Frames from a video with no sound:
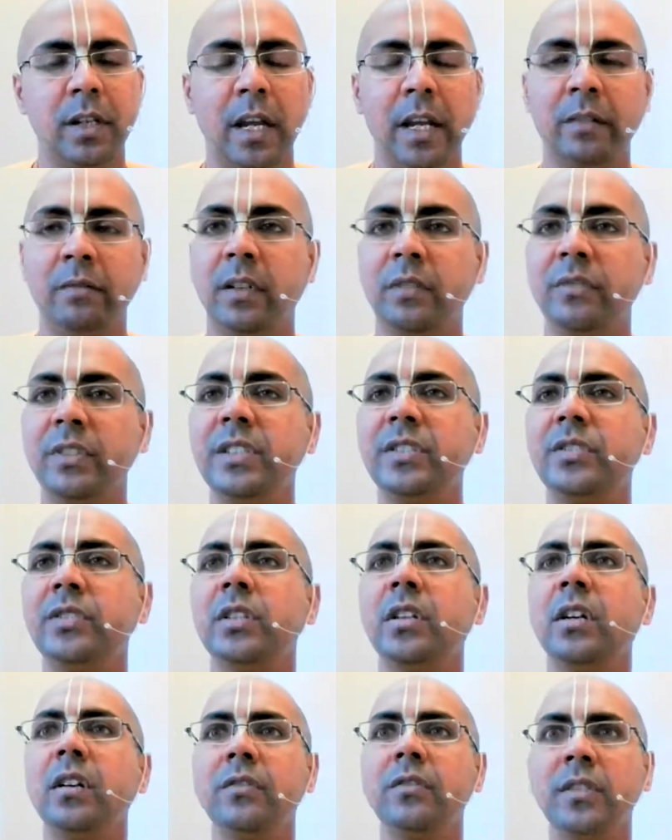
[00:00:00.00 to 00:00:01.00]
And when we
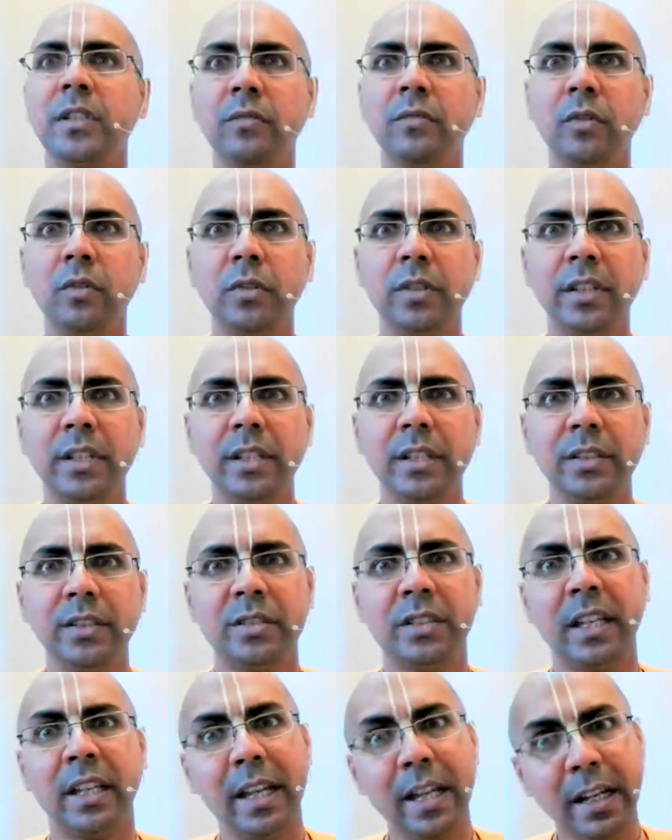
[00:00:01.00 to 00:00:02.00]
serve
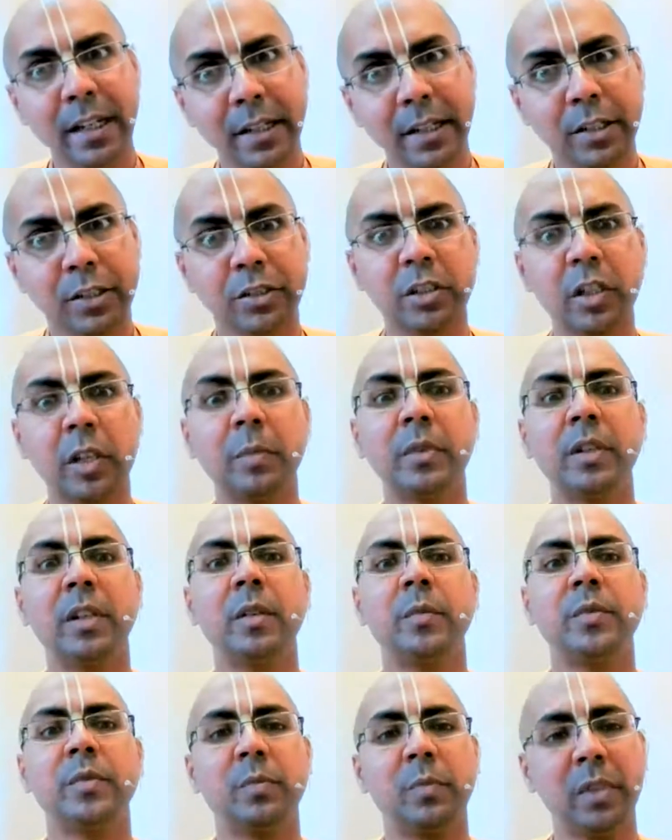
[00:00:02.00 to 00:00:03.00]
devotees, then Krishna
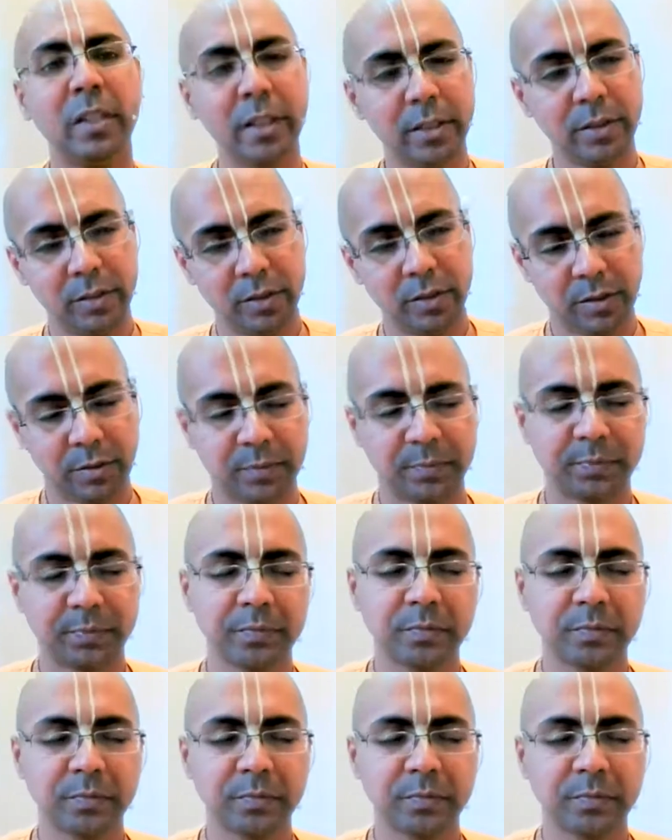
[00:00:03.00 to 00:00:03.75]
becomes pleased.